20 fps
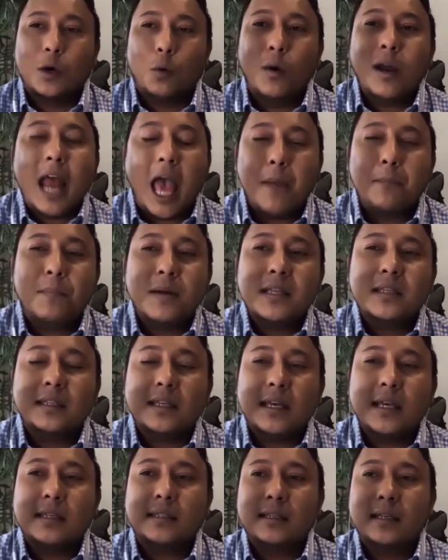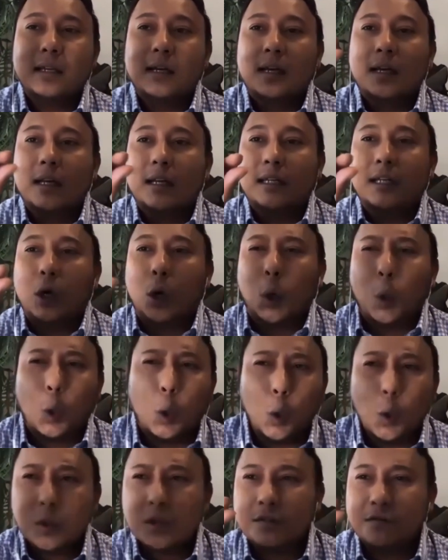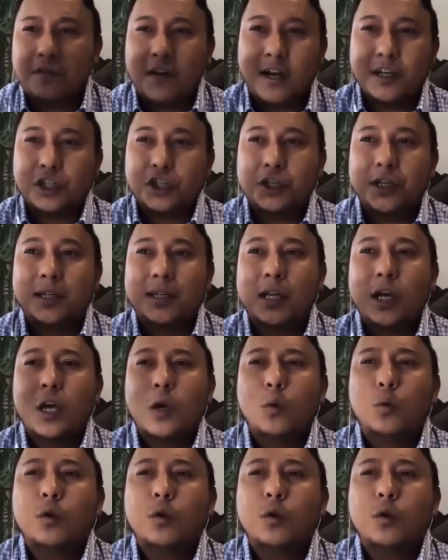what happens is the host function